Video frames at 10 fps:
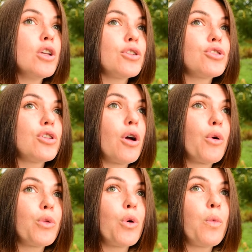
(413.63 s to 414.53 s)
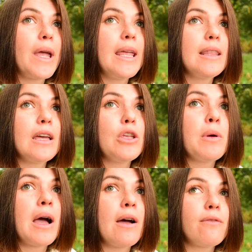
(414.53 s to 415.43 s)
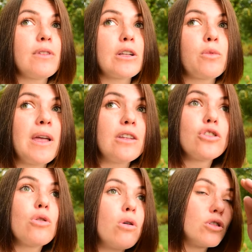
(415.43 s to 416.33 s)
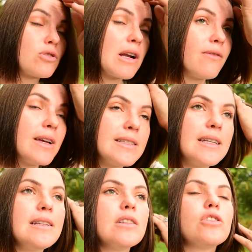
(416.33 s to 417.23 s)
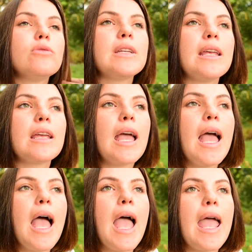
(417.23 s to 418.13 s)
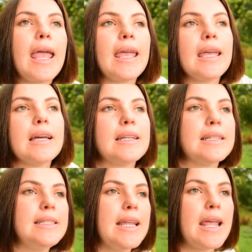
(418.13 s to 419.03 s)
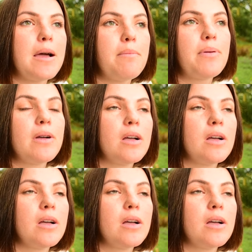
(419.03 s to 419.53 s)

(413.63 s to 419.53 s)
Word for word: So the way that you have that the way that you cold stratify seeds is you take a damp